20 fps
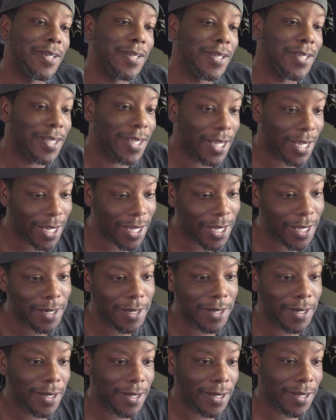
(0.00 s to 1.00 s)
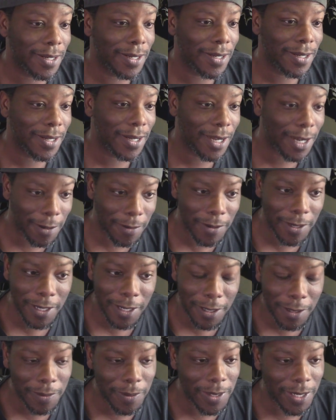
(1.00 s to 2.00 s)
Then I would
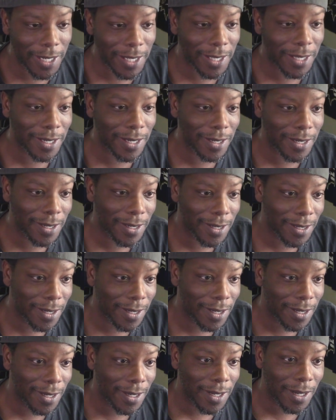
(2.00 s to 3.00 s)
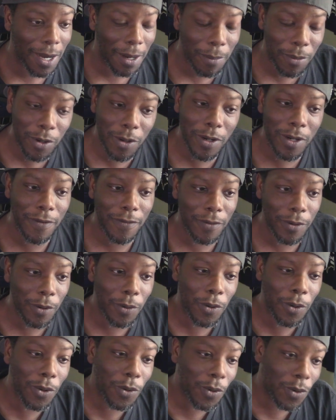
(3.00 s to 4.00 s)
go with, I'm going for
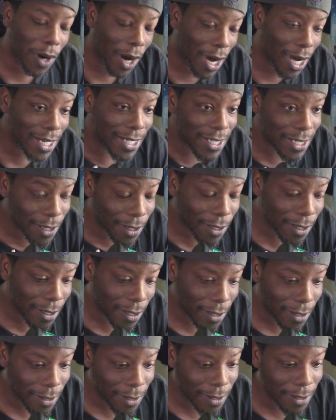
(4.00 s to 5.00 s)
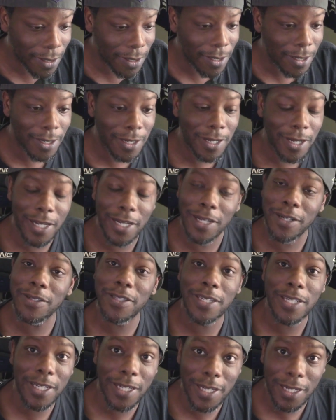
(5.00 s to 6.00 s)
who I saw,
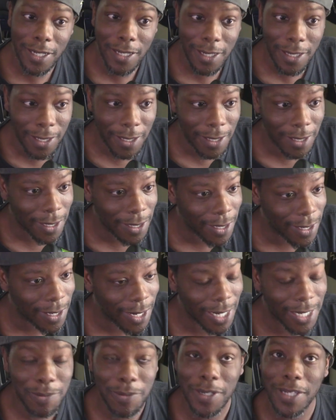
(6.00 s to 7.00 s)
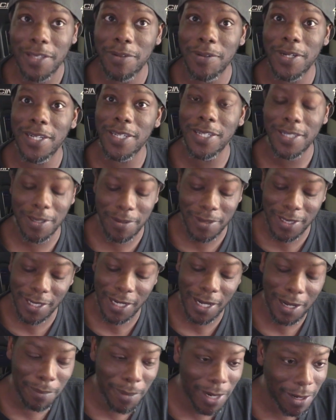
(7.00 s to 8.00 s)
ALT. That's what three. Let me see.
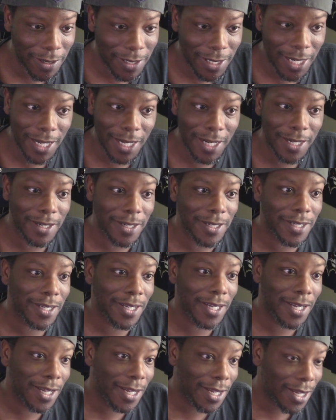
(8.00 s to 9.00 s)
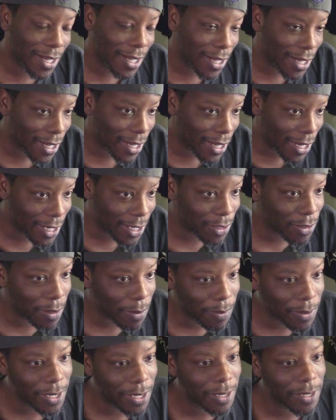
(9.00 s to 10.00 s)
Got Barry Sanders, Adrian
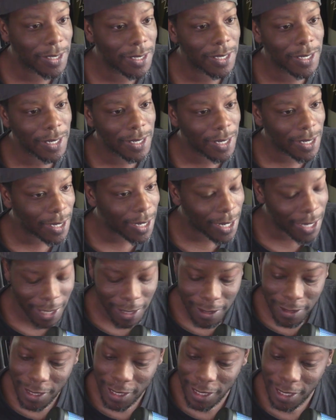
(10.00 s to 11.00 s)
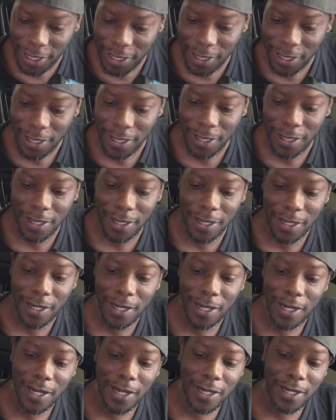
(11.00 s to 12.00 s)
Peterson, LT,
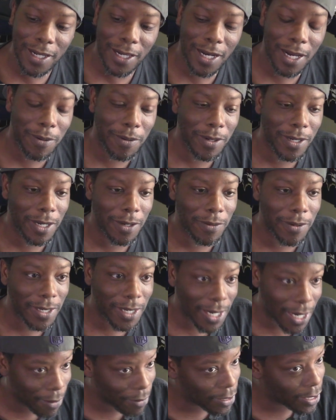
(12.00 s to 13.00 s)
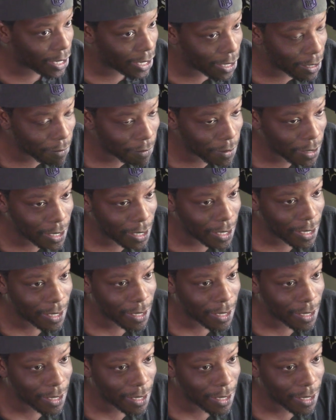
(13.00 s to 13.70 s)
then I would go with Derrick Henry,